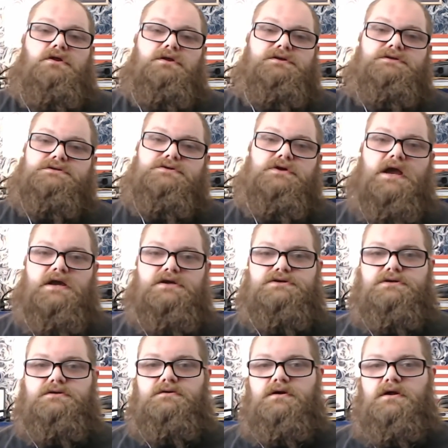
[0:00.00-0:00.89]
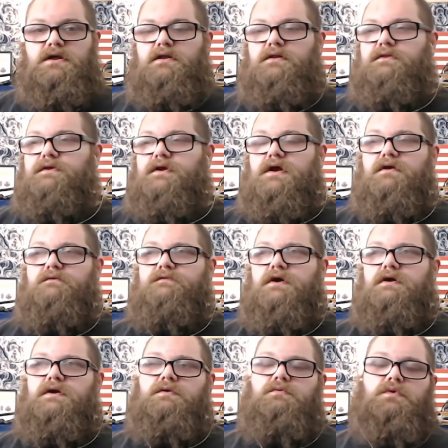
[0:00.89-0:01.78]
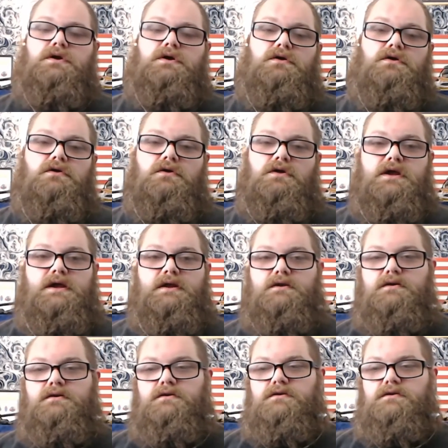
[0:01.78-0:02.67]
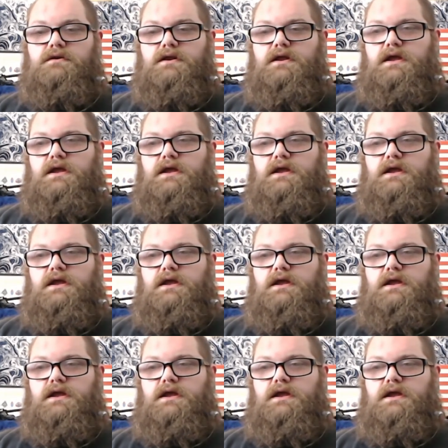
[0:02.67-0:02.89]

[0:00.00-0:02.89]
all a distraction. There are very real and